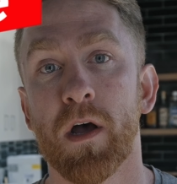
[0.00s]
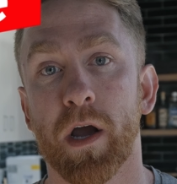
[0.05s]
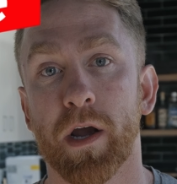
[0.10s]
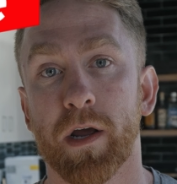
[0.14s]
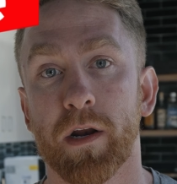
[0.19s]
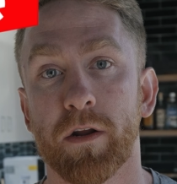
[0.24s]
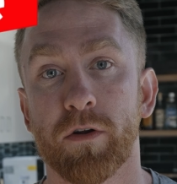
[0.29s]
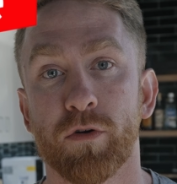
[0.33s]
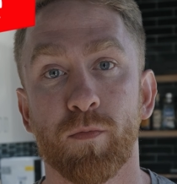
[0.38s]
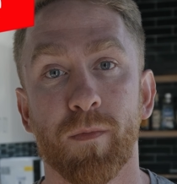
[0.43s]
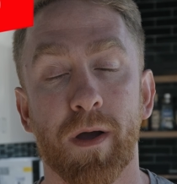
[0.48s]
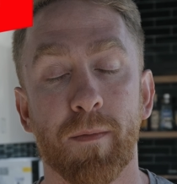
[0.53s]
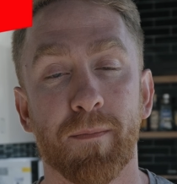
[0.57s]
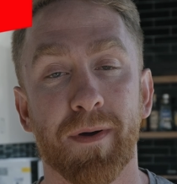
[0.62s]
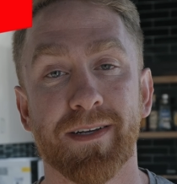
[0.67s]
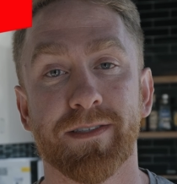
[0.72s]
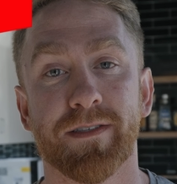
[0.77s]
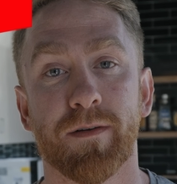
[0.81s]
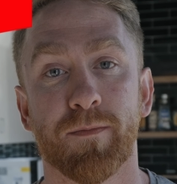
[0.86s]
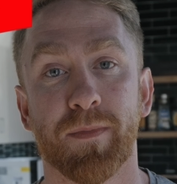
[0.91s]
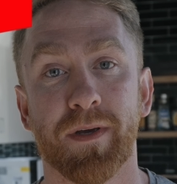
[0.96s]
I'm going to do my
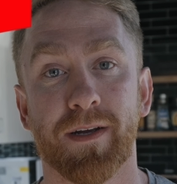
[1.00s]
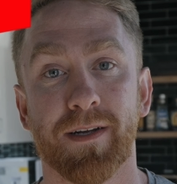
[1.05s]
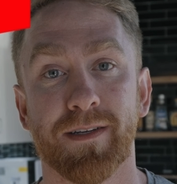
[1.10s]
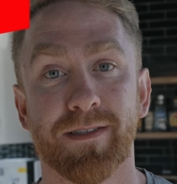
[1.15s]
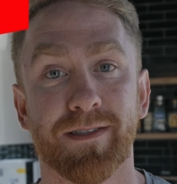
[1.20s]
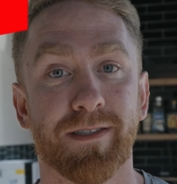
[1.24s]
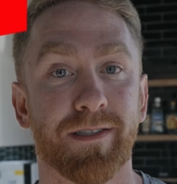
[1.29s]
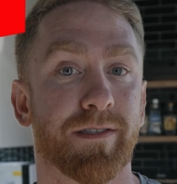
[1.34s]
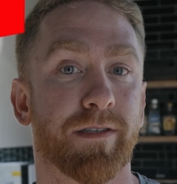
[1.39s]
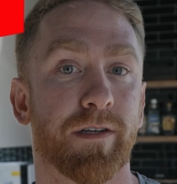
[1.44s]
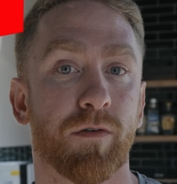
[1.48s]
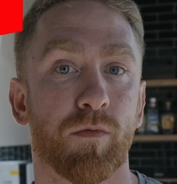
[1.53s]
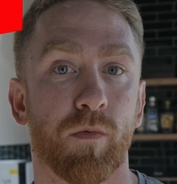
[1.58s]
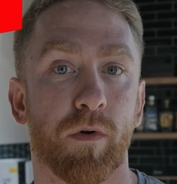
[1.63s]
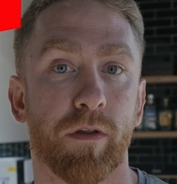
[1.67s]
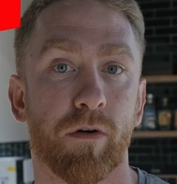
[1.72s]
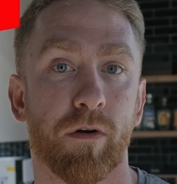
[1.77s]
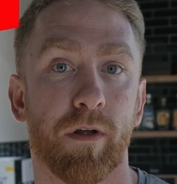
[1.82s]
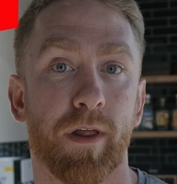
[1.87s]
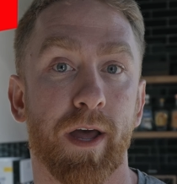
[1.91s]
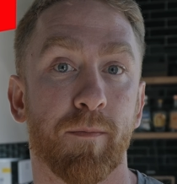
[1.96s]
best to be consistent,
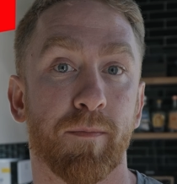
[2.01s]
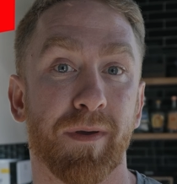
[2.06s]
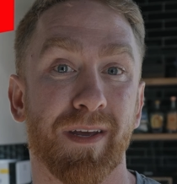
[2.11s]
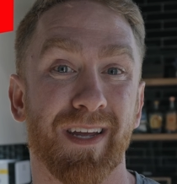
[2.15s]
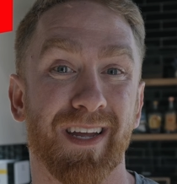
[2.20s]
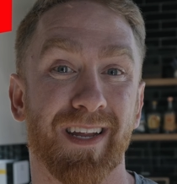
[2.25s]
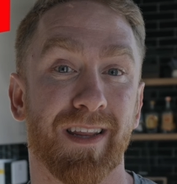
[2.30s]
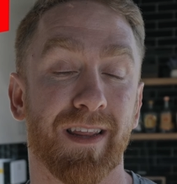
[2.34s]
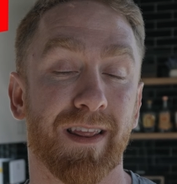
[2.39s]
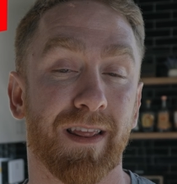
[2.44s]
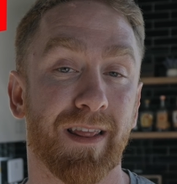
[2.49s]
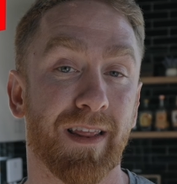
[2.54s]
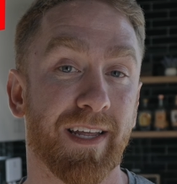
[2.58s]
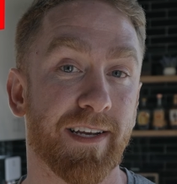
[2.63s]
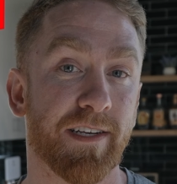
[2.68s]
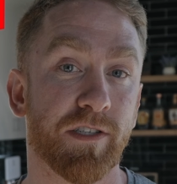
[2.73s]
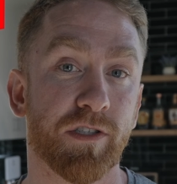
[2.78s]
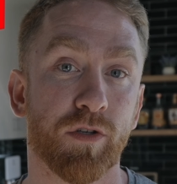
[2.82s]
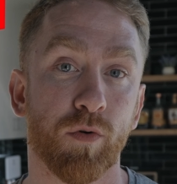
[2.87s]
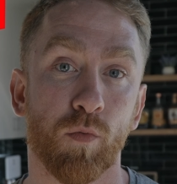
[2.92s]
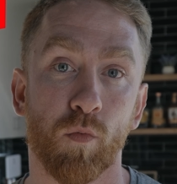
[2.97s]
whether that be at
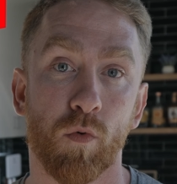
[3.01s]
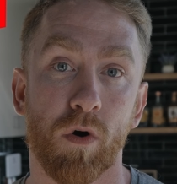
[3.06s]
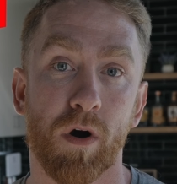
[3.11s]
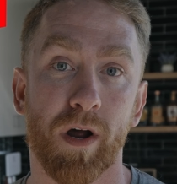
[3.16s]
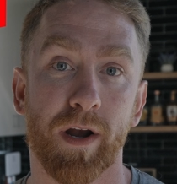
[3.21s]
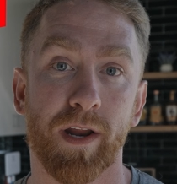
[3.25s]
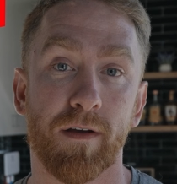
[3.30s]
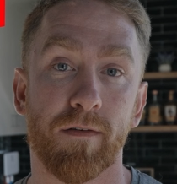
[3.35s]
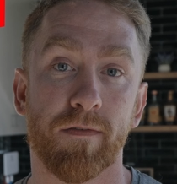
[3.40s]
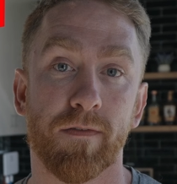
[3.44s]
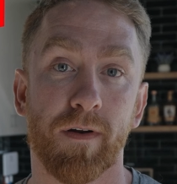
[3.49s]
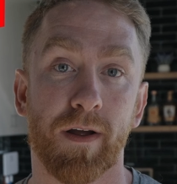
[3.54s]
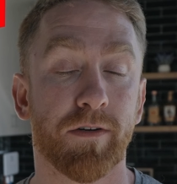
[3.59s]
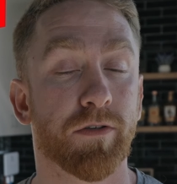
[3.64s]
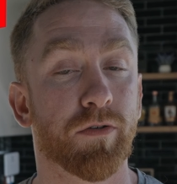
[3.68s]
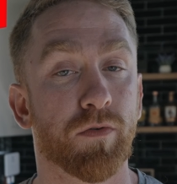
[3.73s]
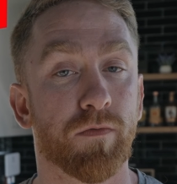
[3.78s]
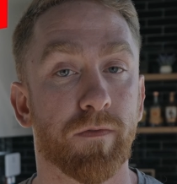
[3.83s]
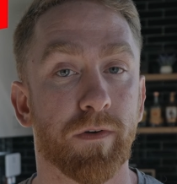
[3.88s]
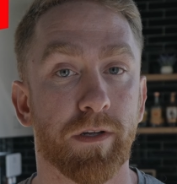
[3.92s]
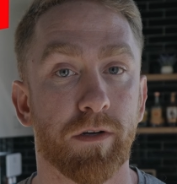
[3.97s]
least one, if not
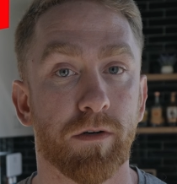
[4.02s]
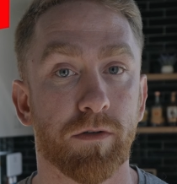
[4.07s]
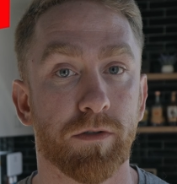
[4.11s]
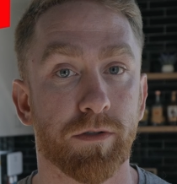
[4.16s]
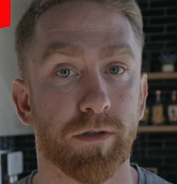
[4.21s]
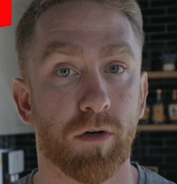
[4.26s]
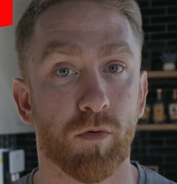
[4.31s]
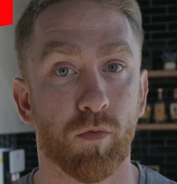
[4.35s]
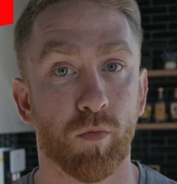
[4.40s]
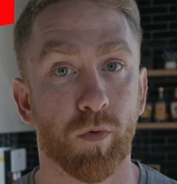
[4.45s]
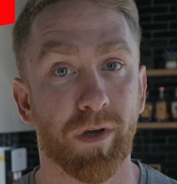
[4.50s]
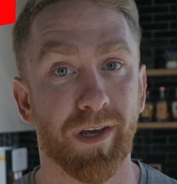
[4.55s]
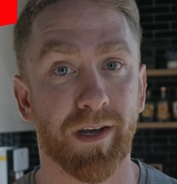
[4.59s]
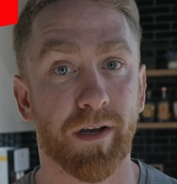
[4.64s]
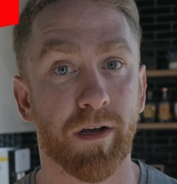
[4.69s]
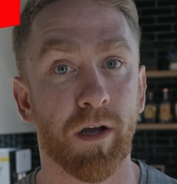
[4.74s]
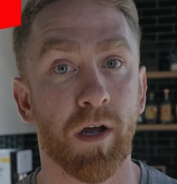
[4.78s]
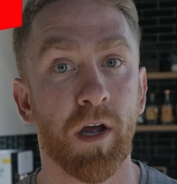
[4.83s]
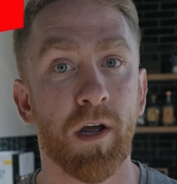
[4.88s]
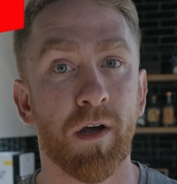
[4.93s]
two videos a week,